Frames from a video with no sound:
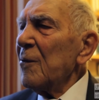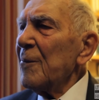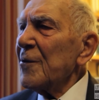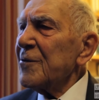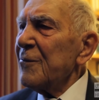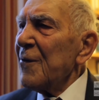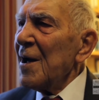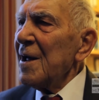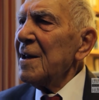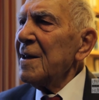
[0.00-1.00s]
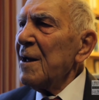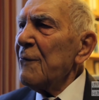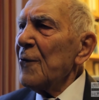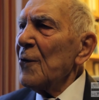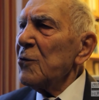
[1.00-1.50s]
We must find,
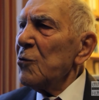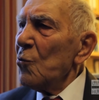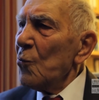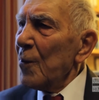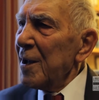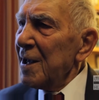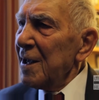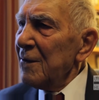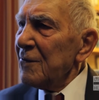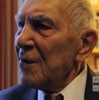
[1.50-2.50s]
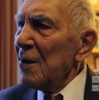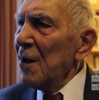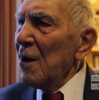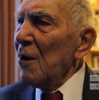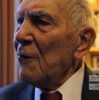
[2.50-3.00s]
therefore, new ways
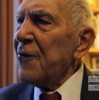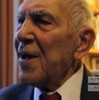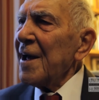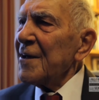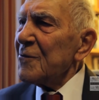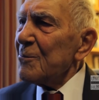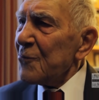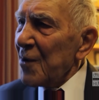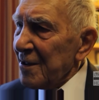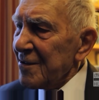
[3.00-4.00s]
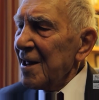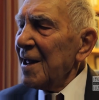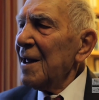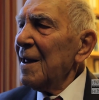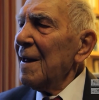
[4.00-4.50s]
of
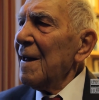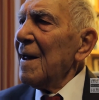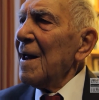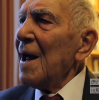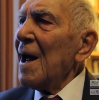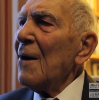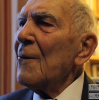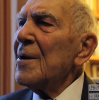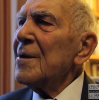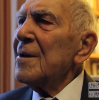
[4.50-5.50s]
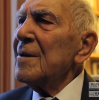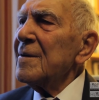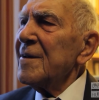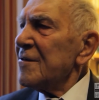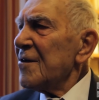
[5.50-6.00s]
expressing our
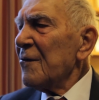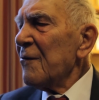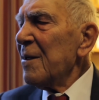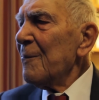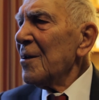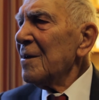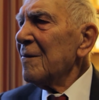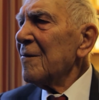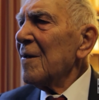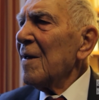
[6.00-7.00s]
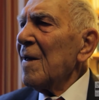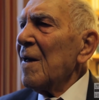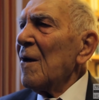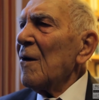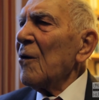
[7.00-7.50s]
disagreement,
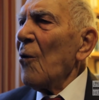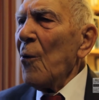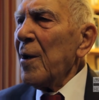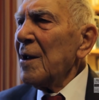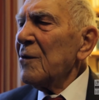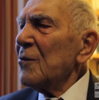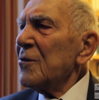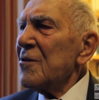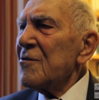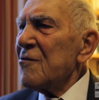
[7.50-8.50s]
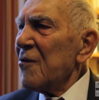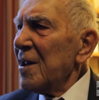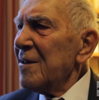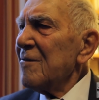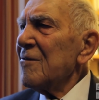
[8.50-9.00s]
going to the
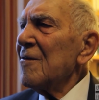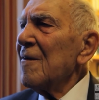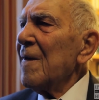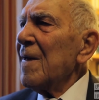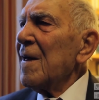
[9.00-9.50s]
streets,